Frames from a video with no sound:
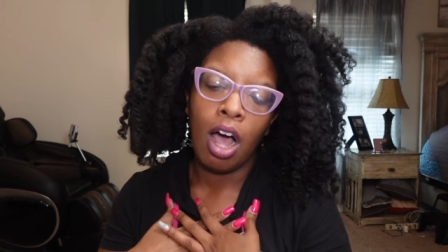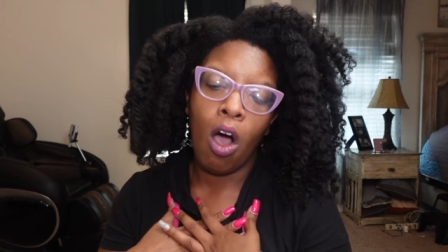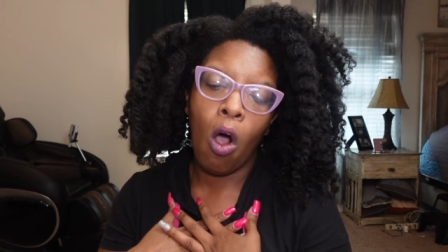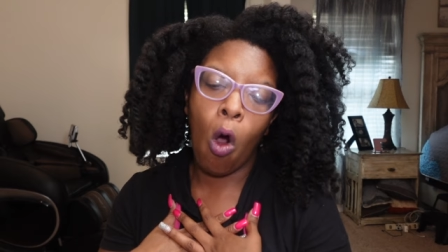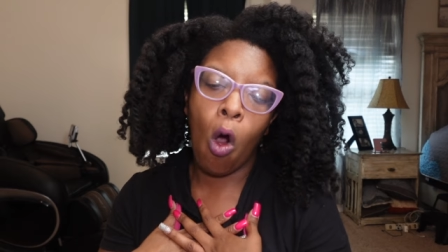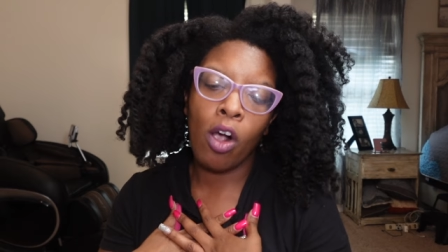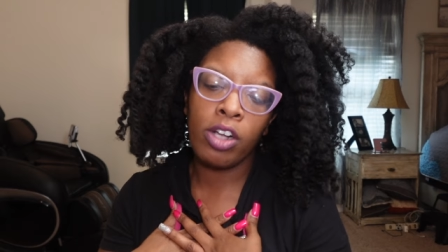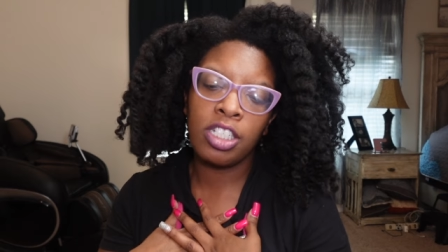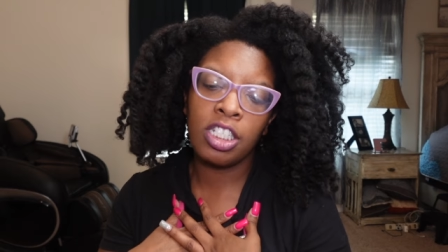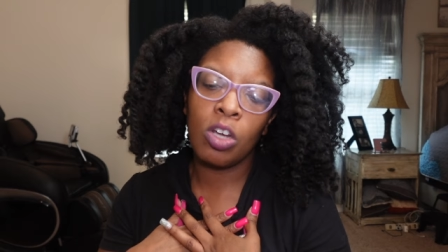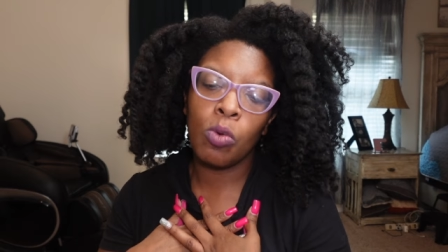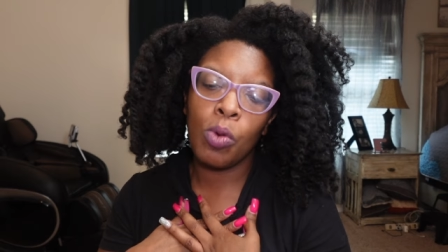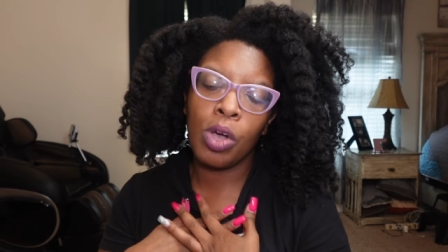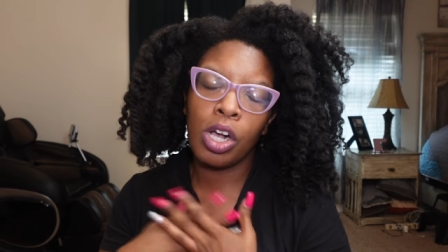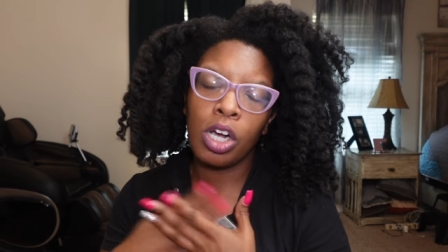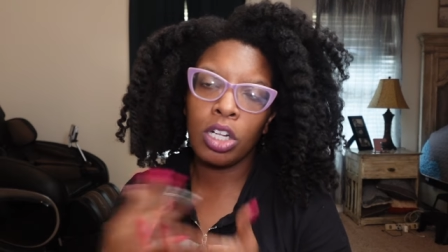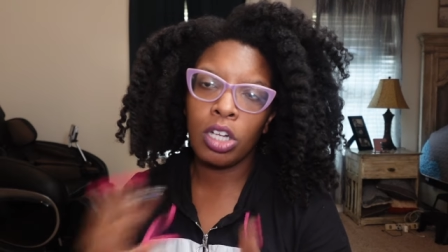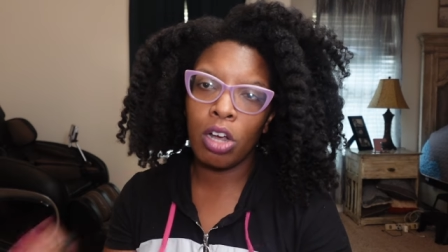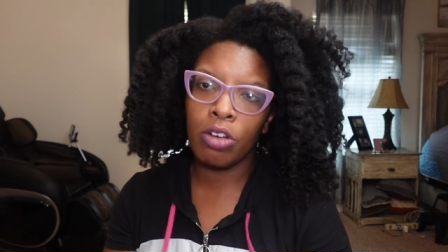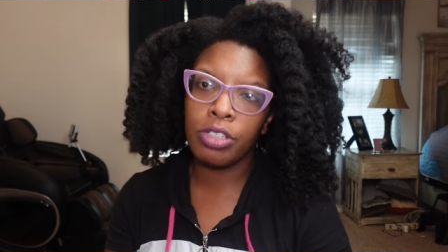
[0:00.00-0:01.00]
or someone
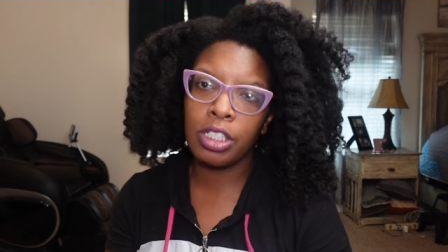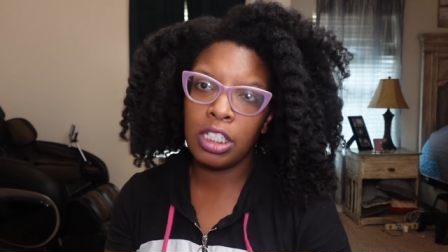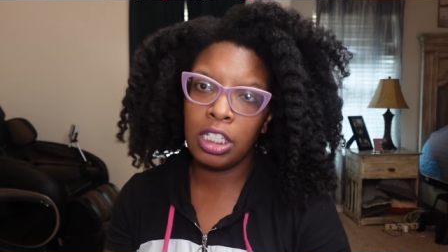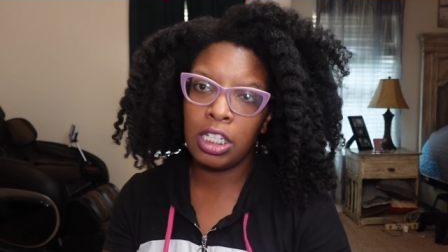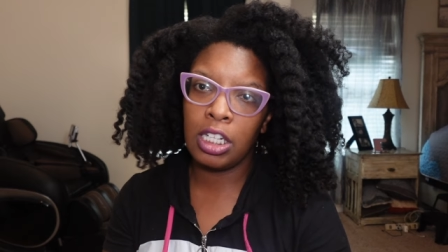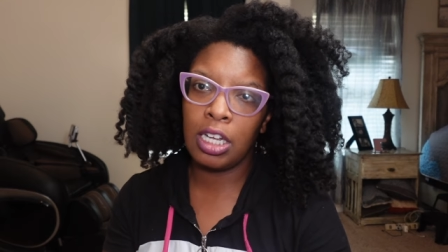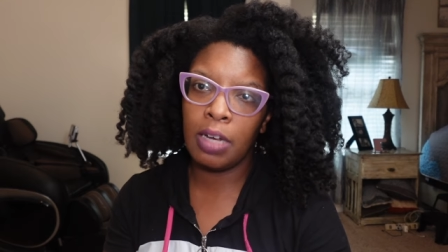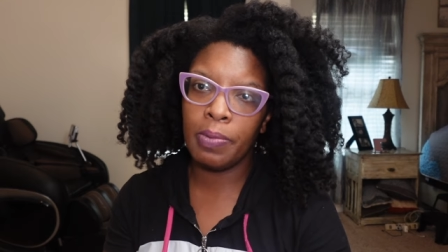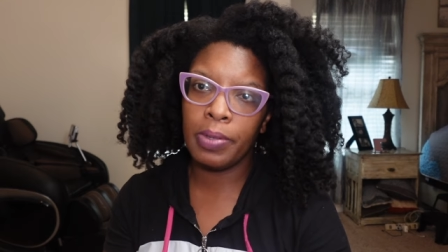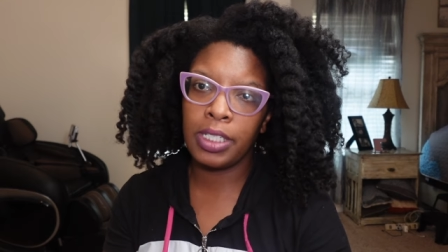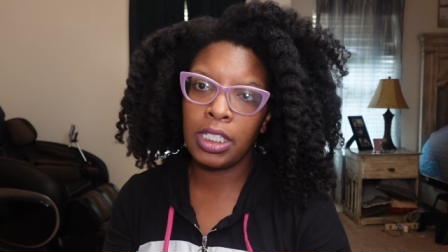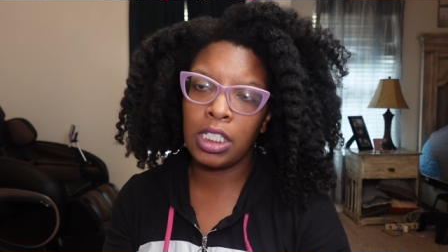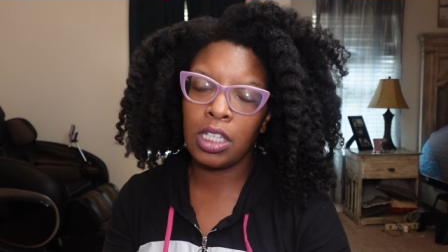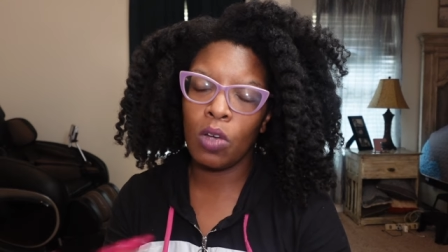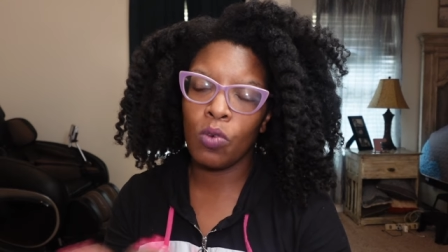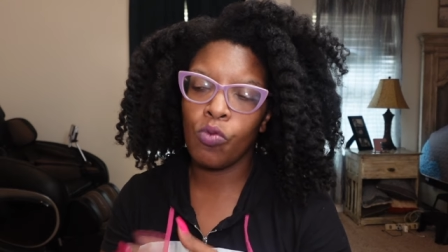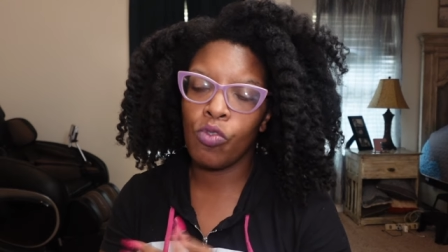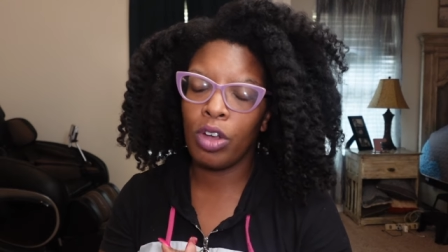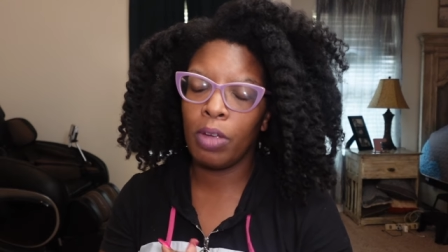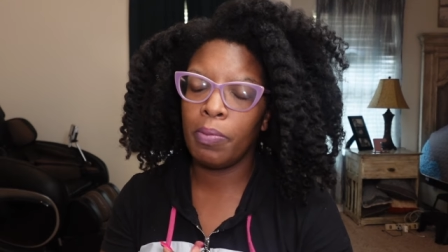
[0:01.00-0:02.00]
close to them is
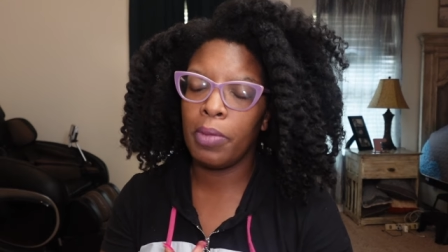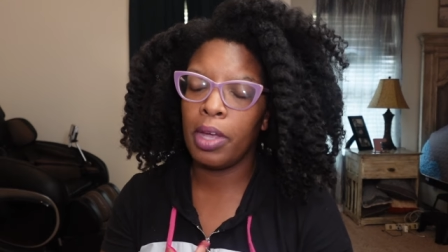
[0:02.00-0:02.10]
suffering